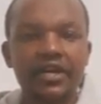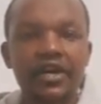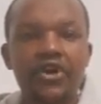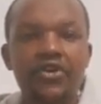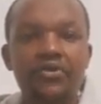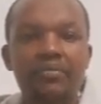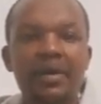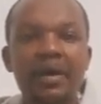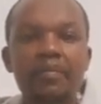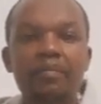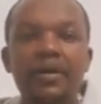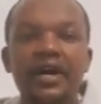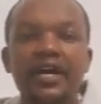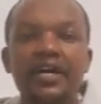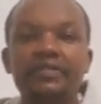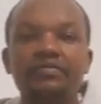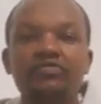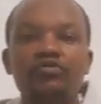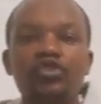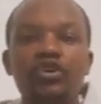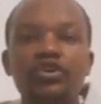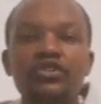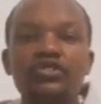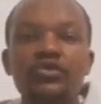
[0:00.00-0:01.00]
remember,
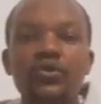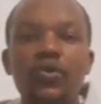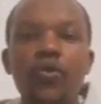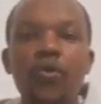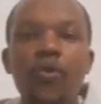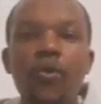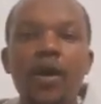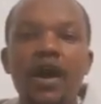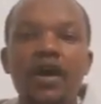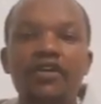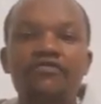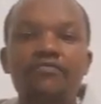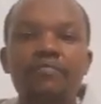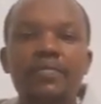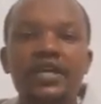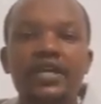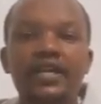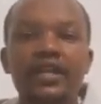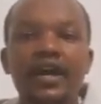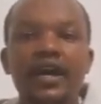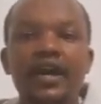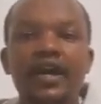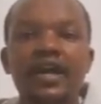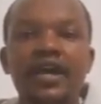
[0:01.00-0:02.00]
those who have
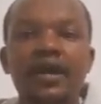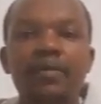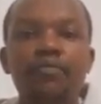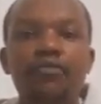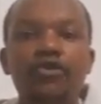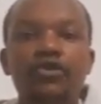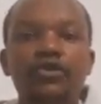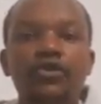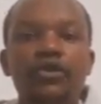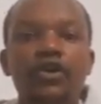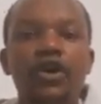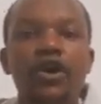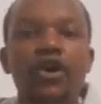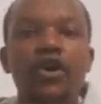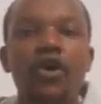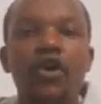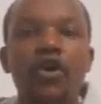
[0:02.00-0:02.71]
been able